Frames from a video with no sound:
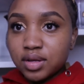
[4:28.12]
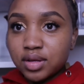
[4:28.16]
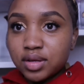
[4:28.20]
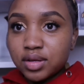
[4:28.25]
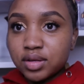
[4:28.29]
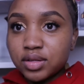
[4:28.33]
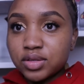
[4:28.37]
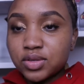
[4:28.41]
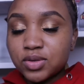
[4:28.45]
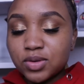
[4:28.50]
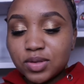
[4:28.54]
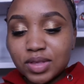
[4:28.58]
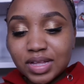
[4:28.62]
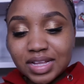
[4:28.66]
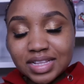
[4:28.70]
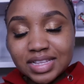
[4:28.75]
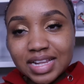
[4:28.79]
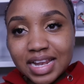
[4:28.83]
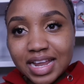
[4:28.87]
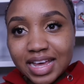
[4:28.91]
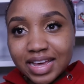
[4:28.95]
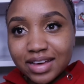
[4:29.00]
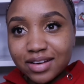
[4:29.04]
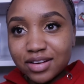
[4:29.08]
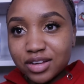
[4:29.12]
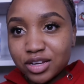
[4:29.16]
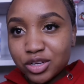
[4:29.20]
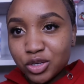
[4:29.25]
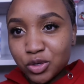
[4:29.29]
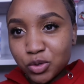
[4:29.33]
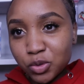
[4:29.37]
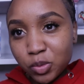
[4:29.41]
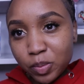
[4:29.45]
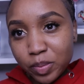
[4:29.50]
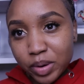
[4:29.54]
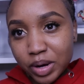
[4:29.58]
So that's like
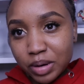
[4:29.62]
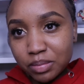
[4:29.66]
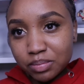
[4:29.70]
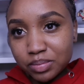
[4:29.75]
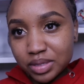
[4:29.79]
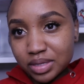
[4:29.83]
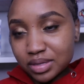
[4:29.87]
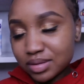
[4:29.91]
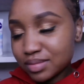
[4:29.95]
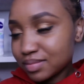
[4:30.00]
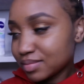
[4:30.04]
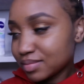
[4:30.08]
2 pumps.